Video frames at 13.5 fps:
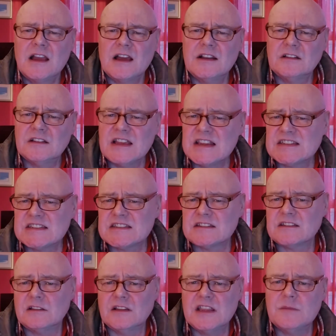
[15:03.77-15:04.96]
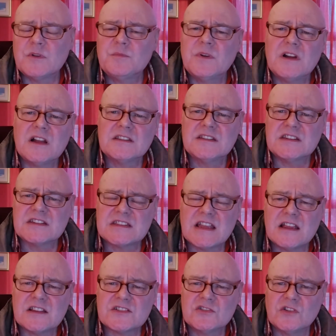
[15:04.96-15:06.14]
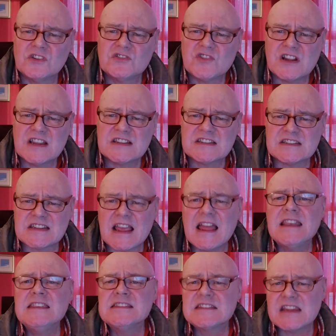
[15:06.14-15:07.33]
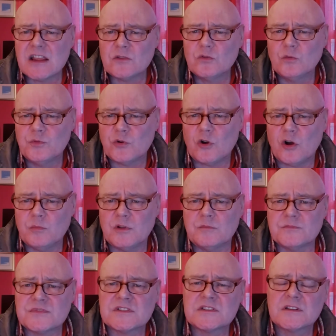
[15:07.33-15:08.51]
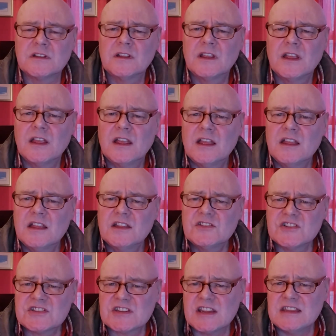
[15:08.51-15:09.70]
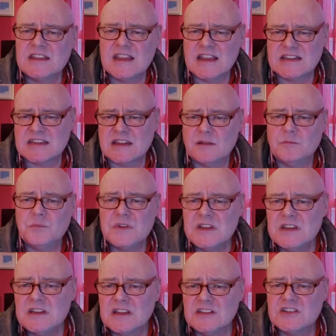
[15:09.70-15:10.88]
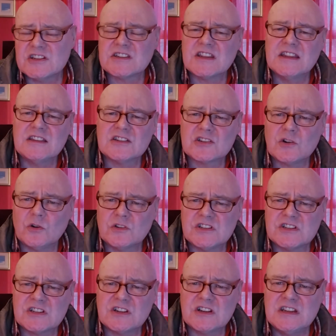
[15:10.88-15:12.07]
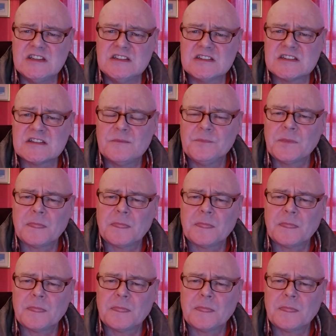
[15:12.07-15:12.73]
And unless the Labour Party starts to address its internal problems, just like the SNP and just like the Scottish Greens,